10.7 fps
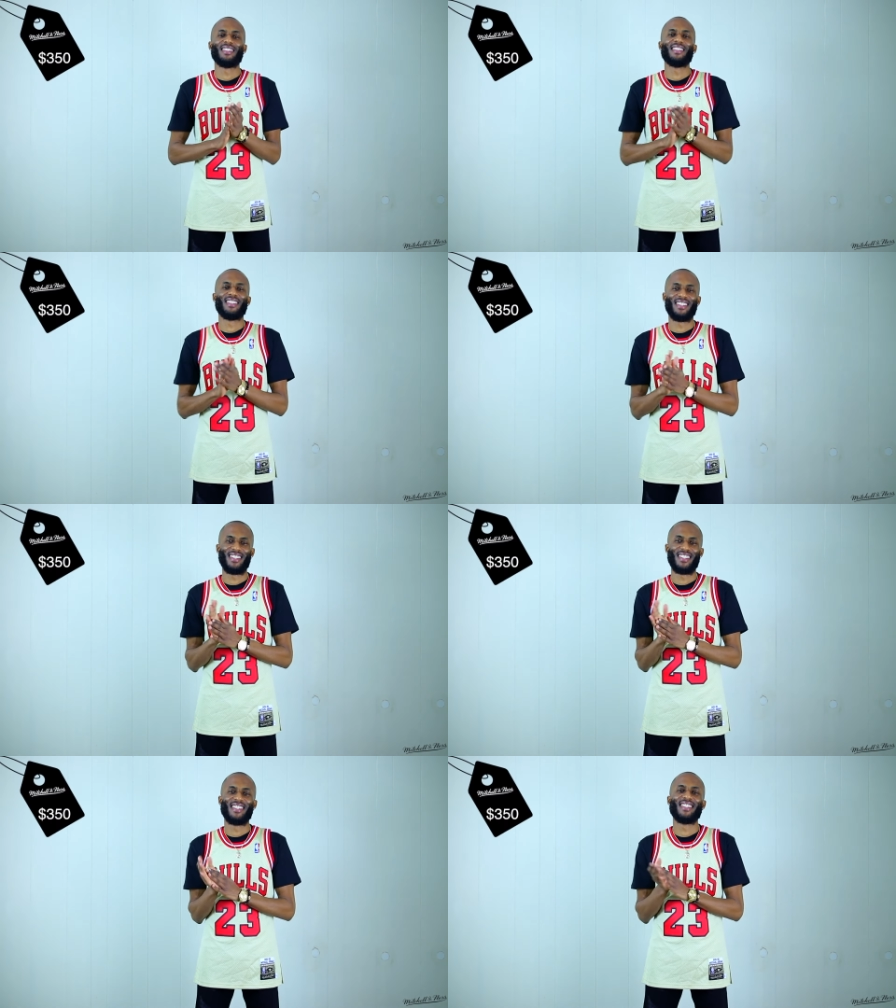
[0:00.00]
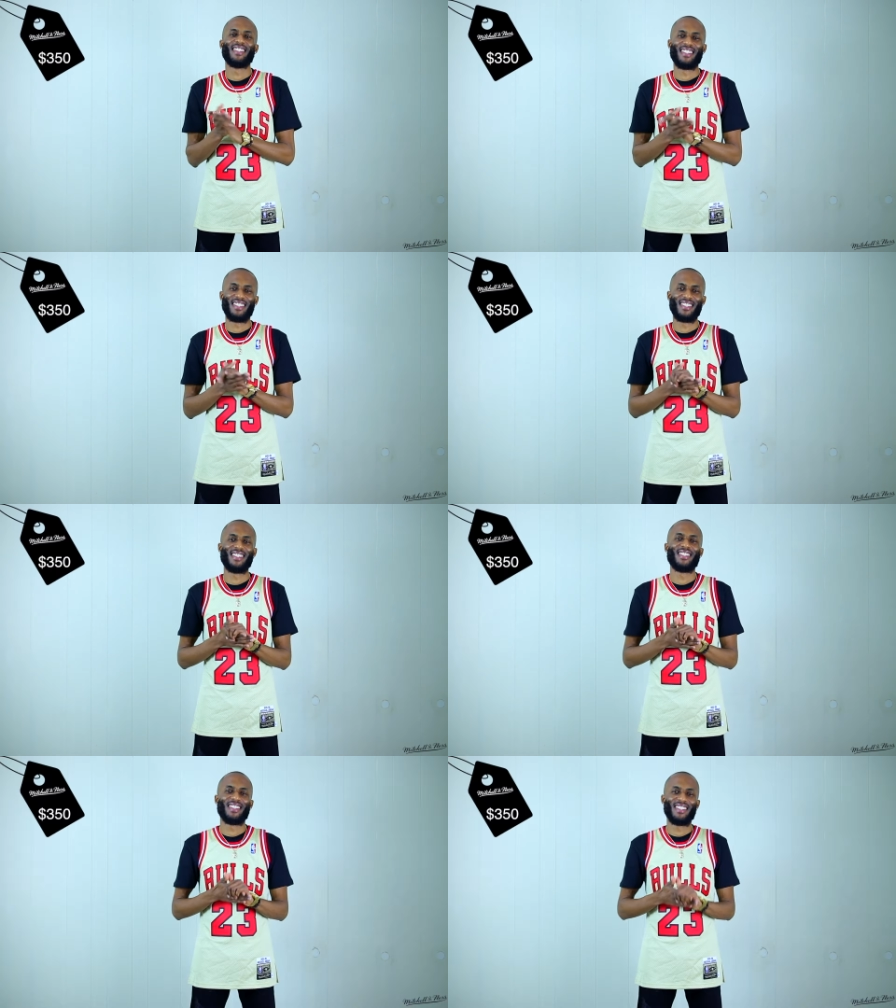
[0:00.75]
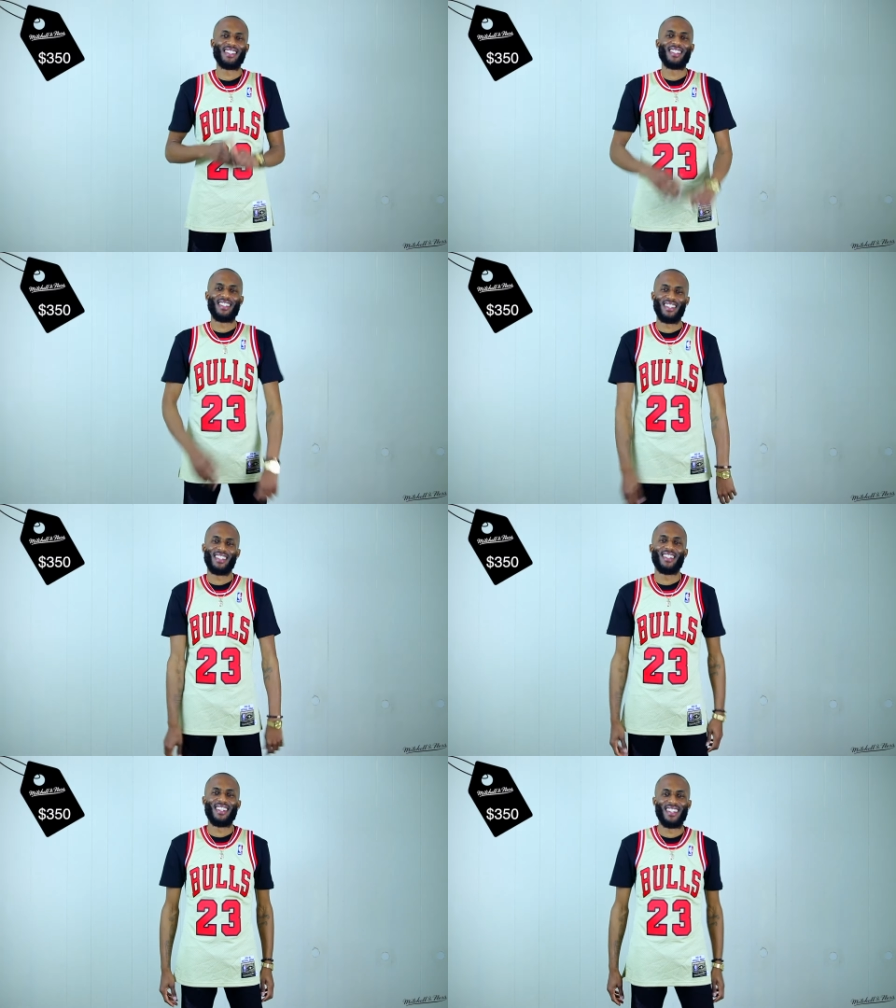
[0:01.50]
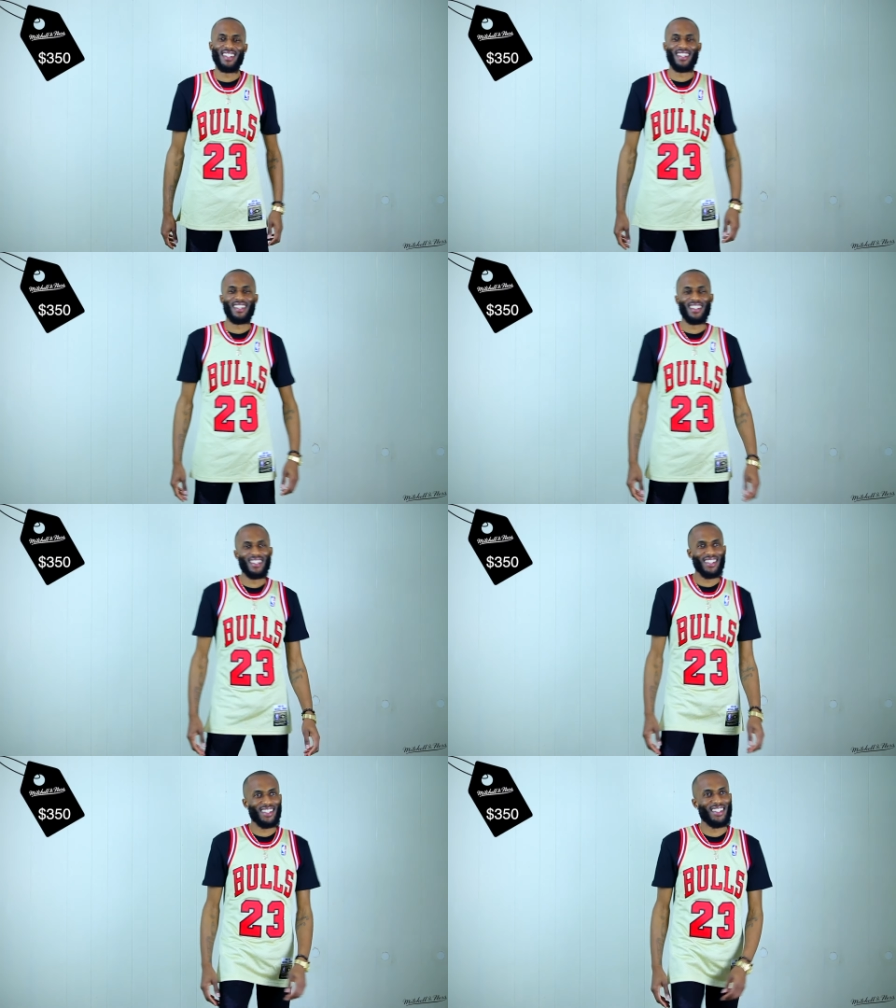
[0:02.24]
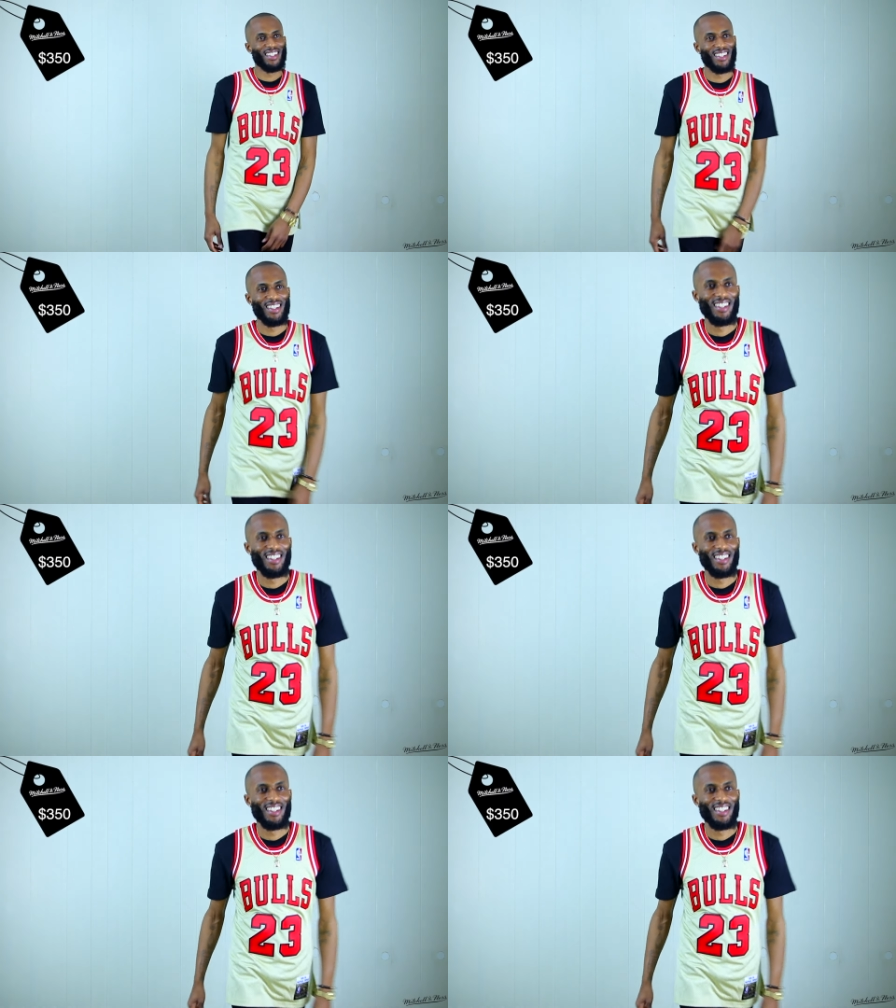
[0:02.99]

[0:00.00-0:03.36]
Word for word: but for an authentic Mitchell & Ness like this, it costs to be the